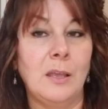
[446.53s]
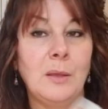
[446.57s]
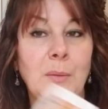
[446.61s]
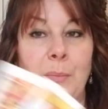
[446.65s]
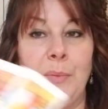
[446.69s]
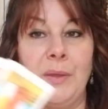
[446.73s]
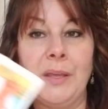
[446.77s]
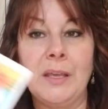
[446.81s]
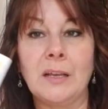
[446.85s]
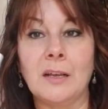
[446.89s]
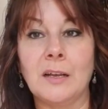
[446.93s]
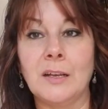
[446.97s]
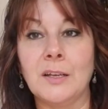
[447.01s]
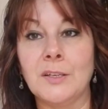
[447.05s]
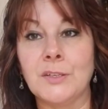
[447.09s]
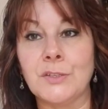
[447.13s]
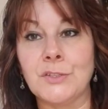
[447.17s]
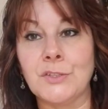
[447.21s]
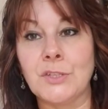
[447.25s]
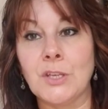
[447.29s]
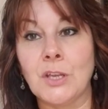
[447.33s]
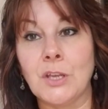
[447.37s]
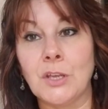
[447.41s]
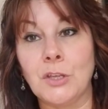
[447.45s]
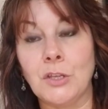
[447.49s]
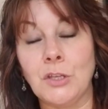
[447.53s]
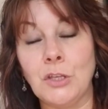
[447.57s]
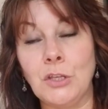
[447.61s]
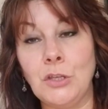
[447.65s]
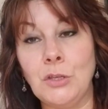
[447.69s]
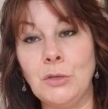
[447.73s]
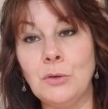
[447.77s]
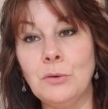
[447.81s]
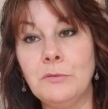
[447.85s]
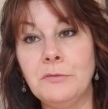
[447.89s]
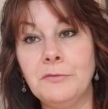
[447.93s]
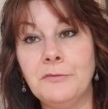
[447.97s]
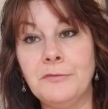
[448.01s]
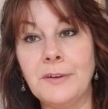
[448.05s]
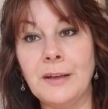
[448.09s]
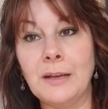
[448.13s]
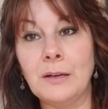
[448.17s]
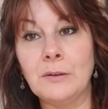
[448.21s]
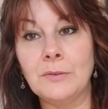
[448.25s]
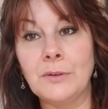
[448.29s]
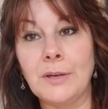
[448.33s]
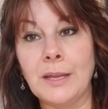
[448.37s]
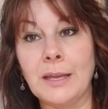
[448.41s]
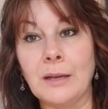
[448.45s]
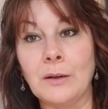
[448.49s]
because you
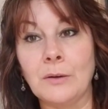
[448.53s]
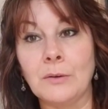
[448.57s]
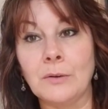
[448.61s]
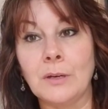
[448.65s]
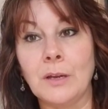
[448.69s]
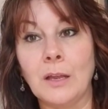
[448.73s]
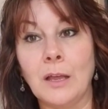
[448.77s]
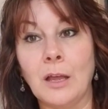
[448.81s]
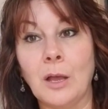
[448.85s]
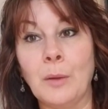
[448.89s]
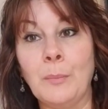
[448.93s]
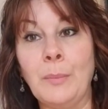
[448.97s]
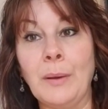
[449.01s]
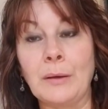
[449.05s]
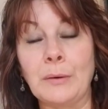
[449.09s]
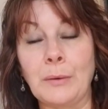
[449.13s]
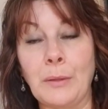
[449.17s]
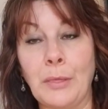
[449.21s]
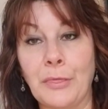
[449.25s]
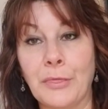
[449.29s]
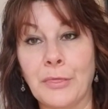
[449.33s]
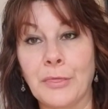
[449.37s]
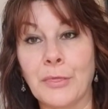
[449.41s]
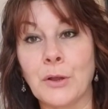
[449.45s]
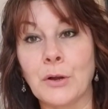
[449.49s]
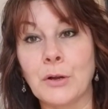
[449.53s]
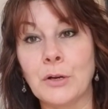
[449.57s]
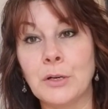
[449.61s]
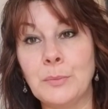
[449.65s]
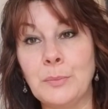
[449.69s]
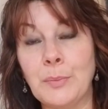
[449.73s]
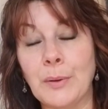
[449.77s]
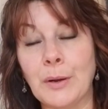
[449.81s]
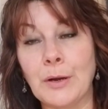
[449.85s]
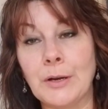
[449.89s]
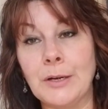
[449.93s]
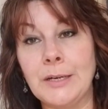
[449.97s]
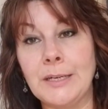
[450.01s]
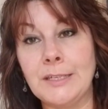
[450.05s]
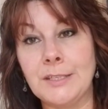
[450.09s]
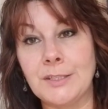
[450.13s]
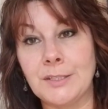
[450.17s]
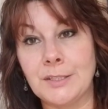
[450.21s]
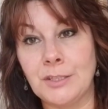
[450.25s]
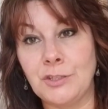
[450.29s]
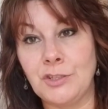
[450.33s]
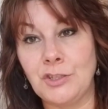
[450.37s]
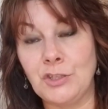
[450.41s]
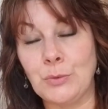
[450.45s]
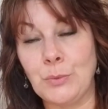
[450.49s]
found out about a third party
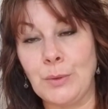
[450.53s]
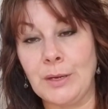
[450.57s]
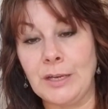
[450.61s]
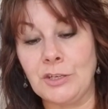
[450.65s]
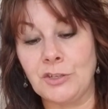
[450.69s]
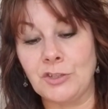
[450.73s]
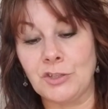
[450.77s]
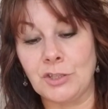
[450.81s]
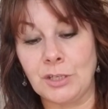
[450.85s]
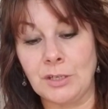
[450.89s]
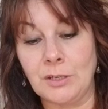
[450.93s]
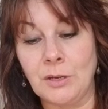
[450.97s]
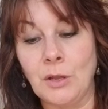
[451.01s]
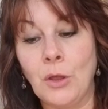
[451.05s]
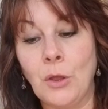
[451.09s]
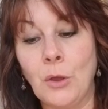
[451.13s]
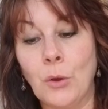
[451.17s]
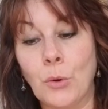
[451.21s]
situation